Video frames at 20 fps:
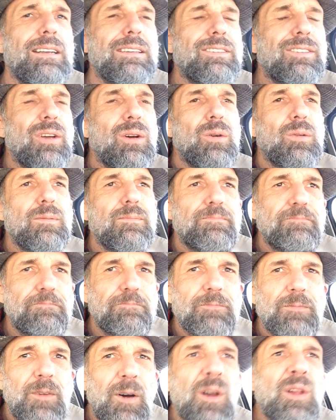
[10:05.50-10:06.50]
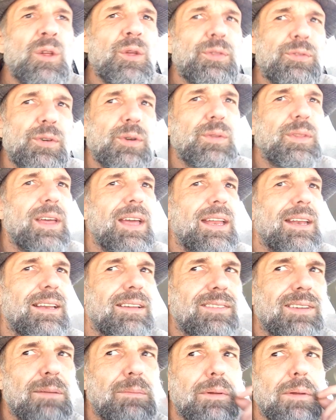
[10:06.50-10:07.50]
so follow through then
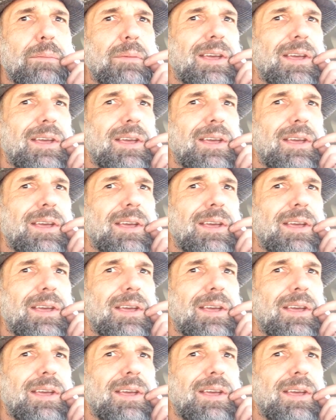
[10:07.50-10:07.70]
simply